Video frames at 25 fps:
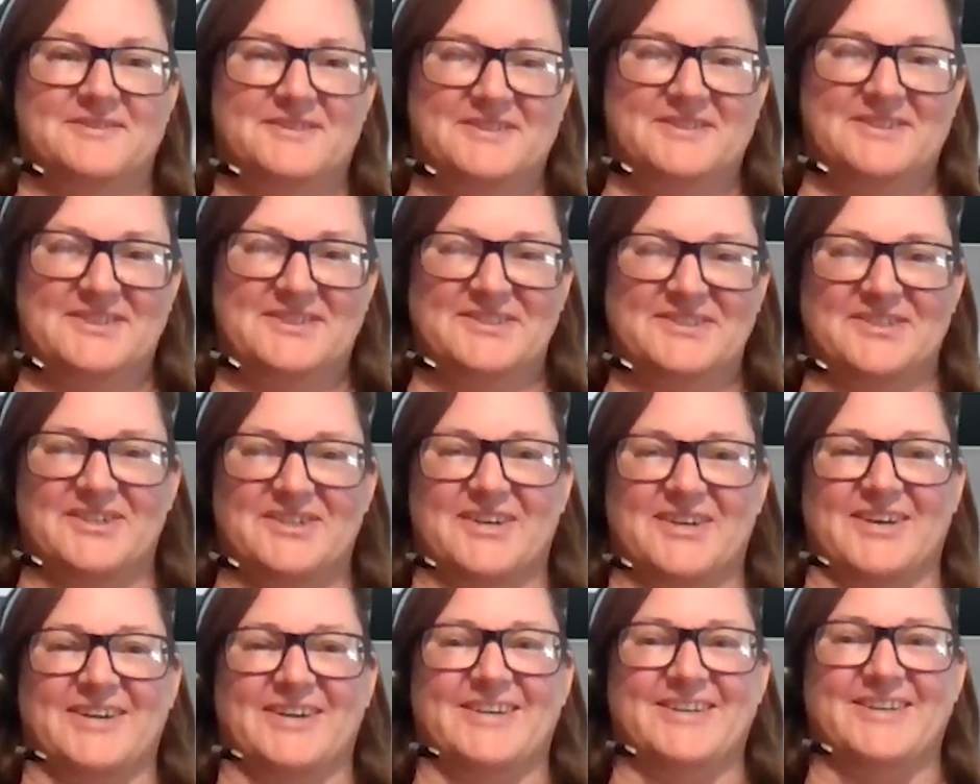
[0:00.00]

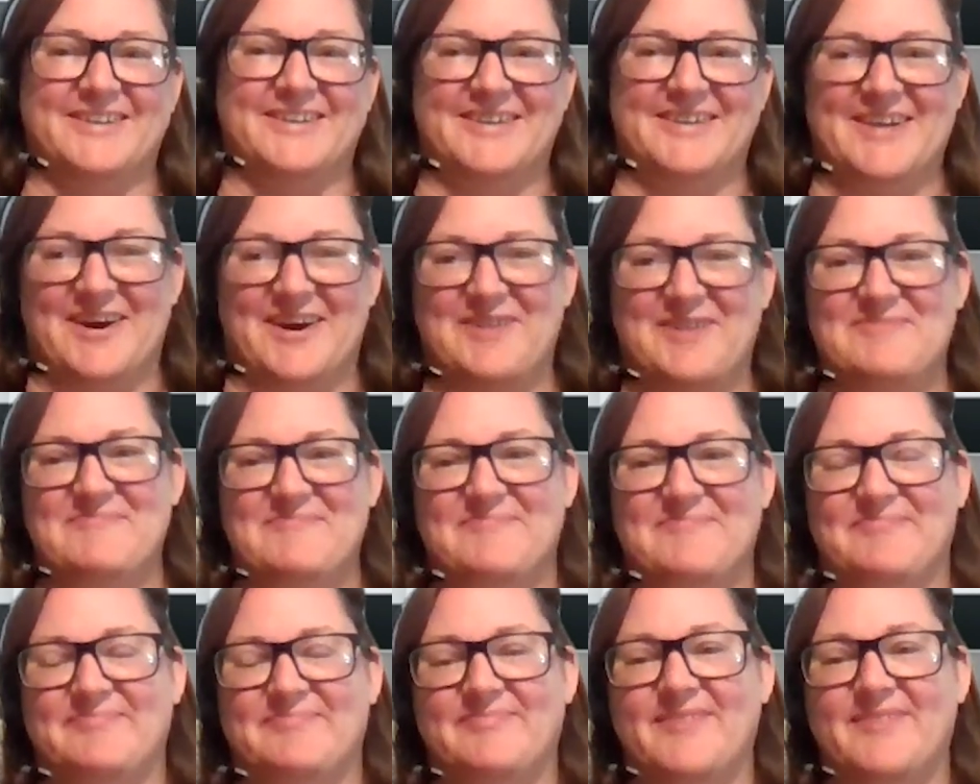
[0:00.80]
Sure. Yep.
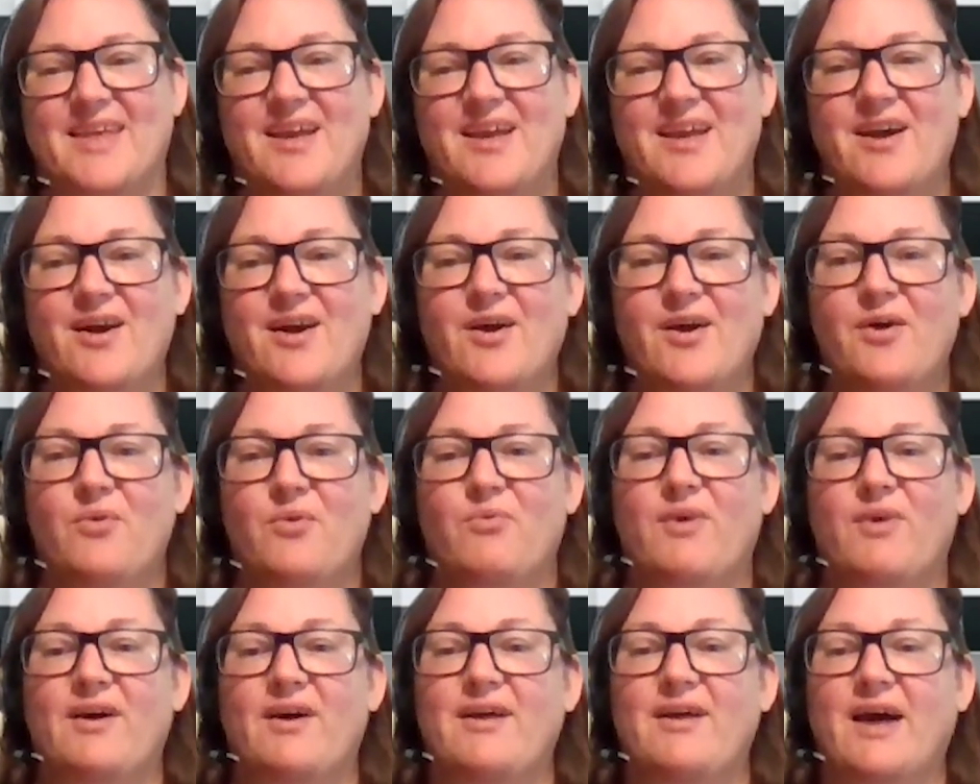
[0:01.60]

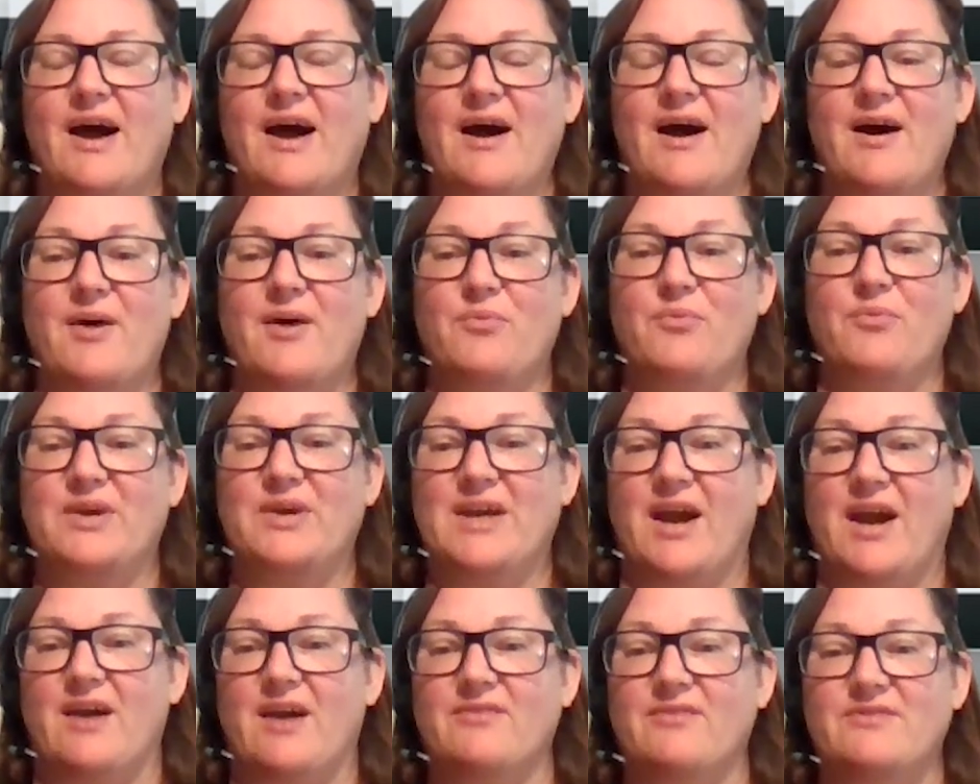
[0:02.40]
Well, we
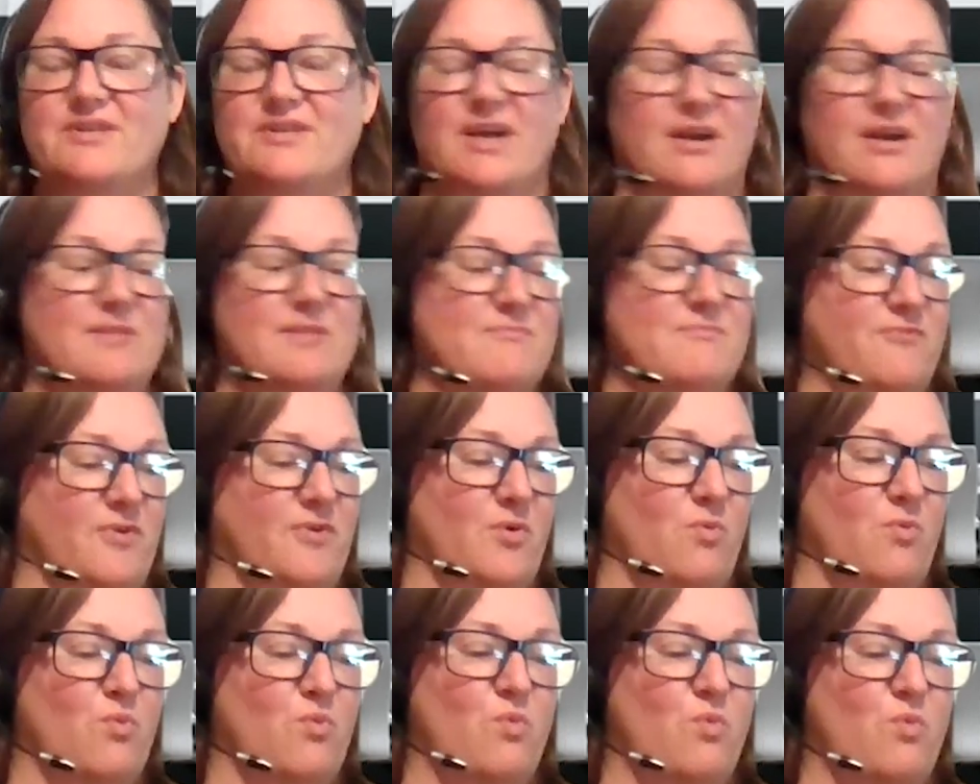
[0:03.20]
have time for
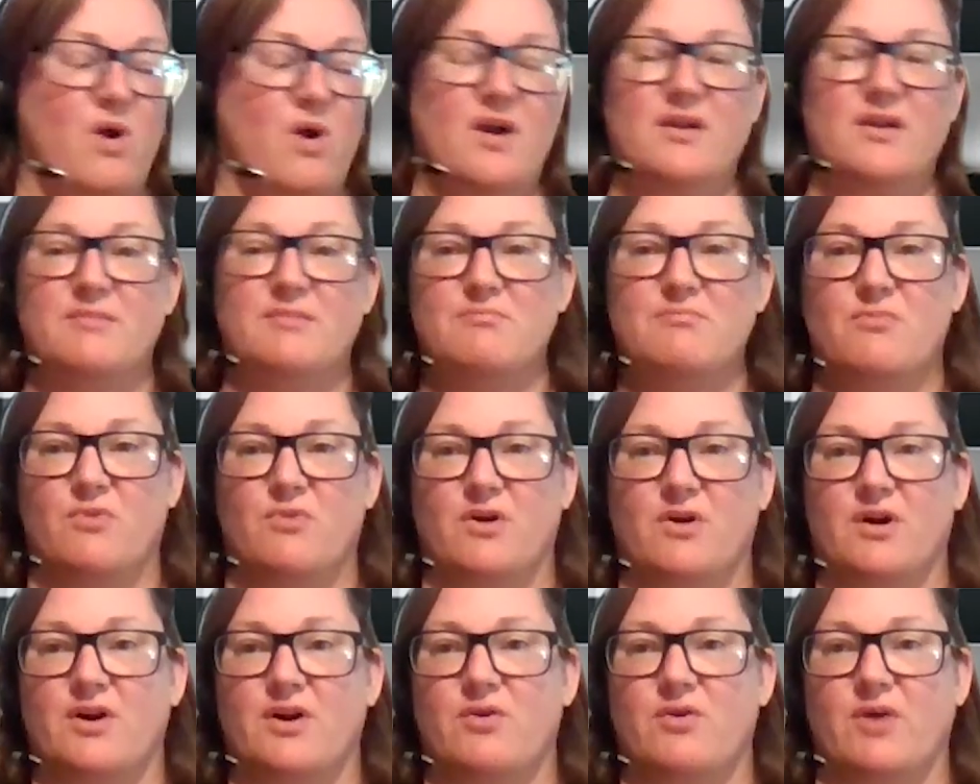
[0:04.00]
one
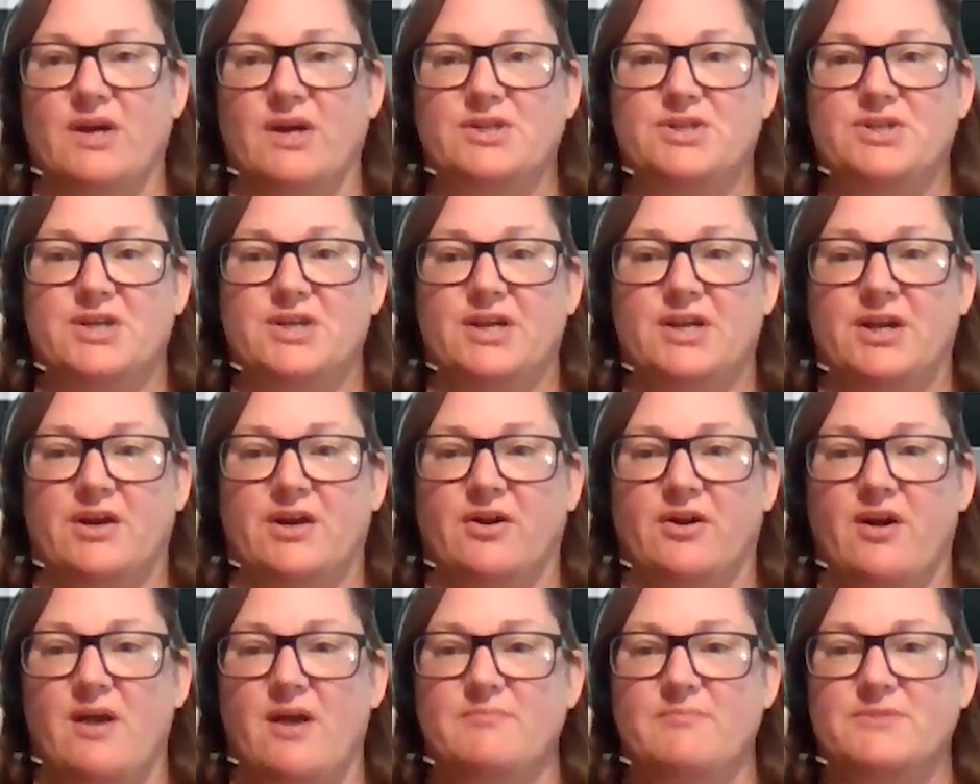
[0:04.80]
more question
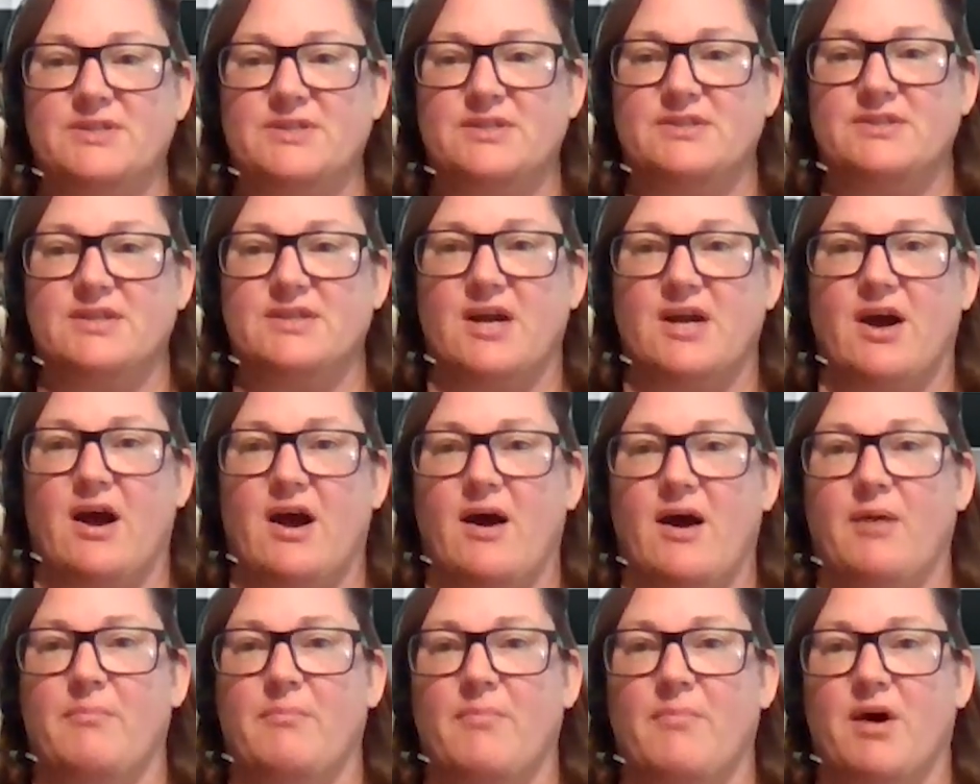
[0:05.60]
here. I'm just
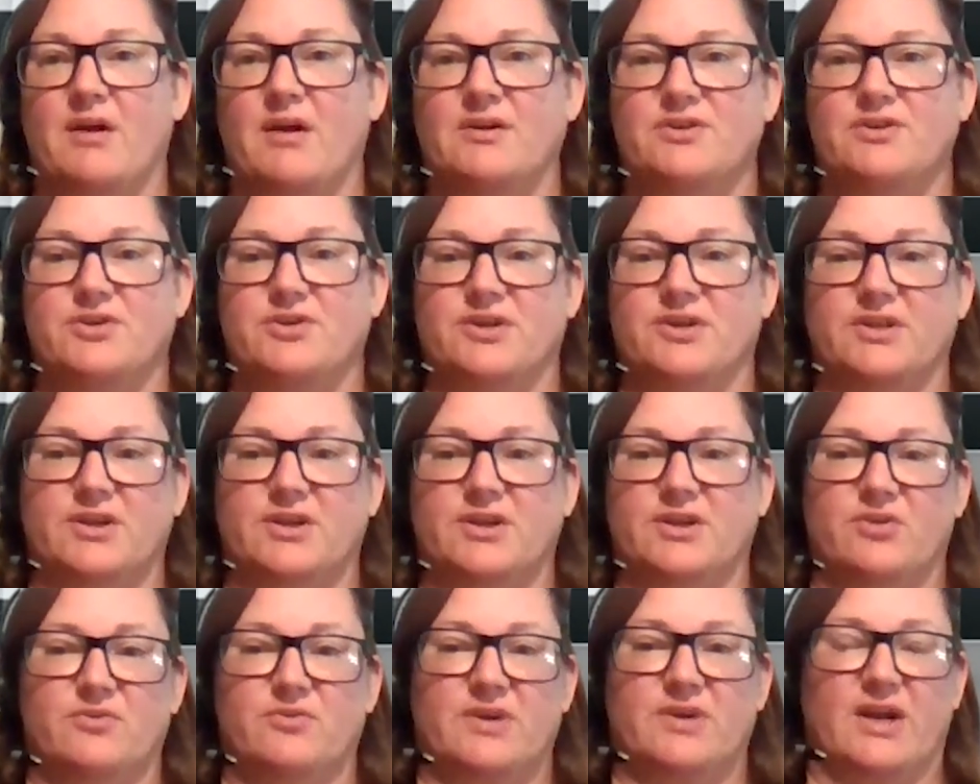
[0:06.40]
monitoring the
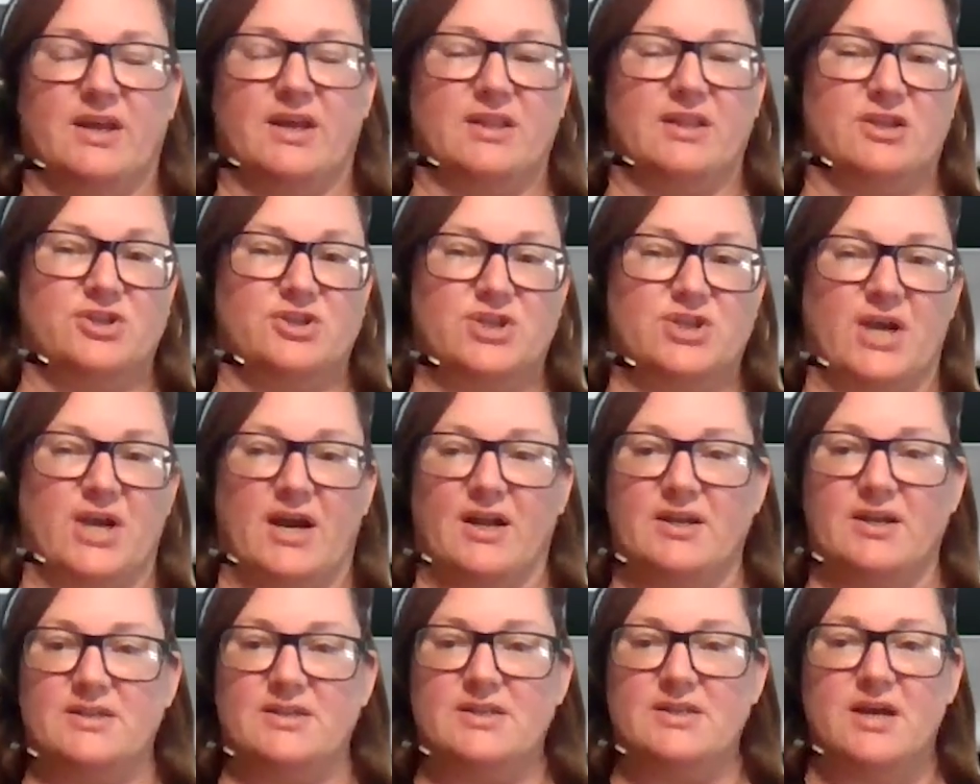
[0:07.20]
Q&A in the chat.